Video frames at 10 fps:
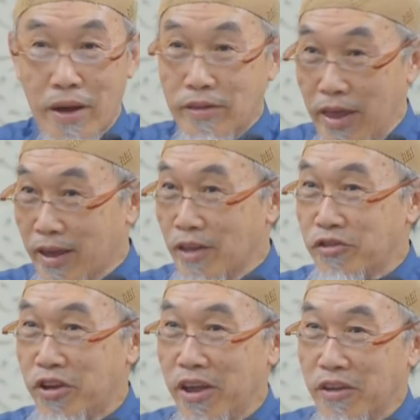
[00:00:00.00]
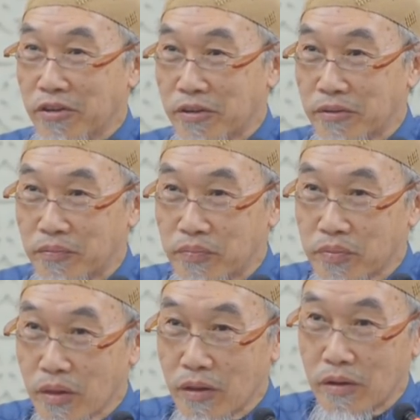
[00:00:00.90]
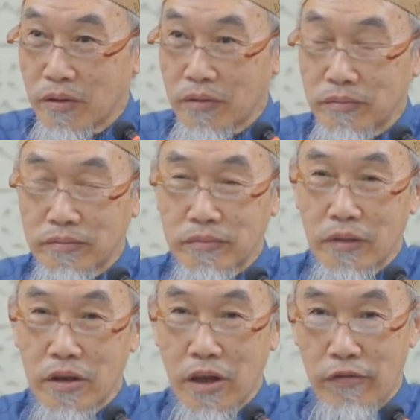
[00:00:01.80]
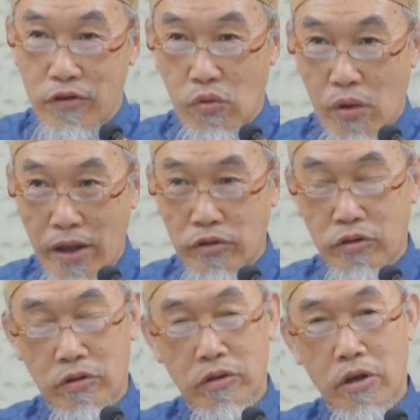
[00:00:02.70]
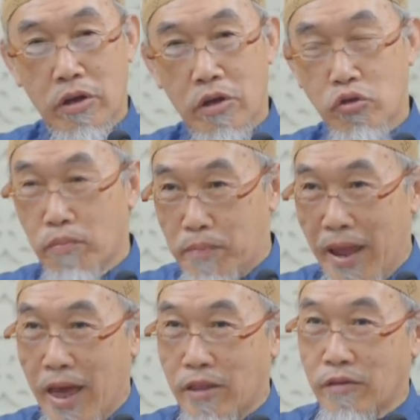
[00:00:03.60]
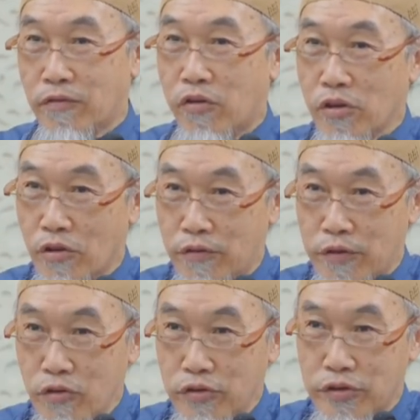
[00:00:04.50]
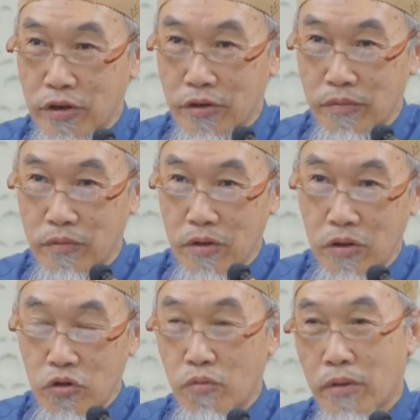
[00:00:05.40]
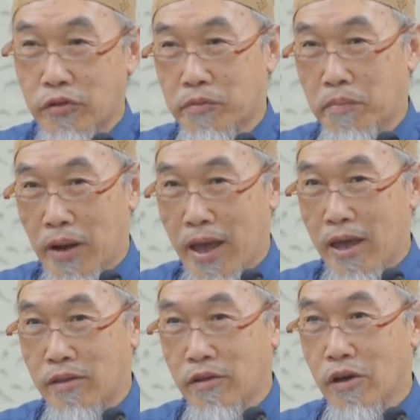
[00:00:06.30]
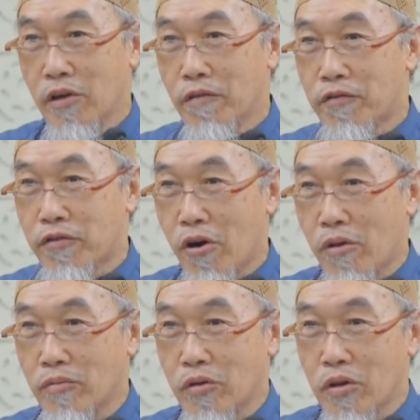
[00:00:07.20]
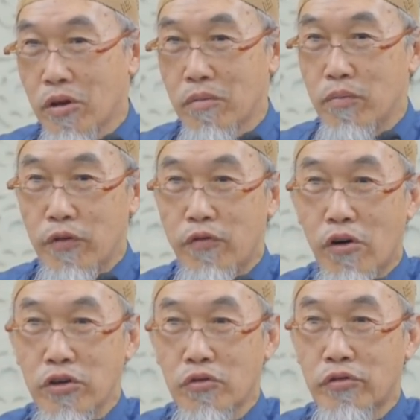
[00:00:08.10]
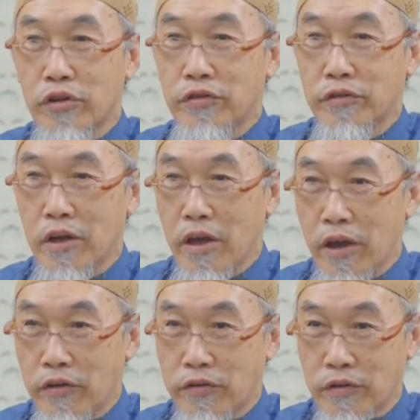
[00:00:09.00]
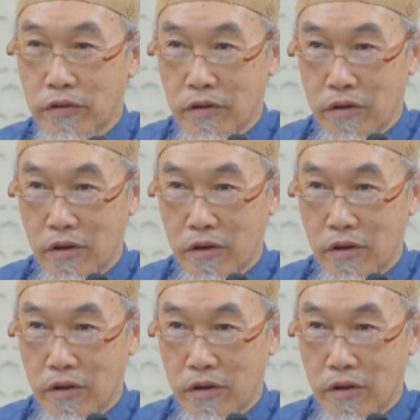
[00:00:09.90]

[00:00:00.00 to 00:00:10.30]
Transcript: But they can change. If you want to plan for your future, you must plan from before you reach the age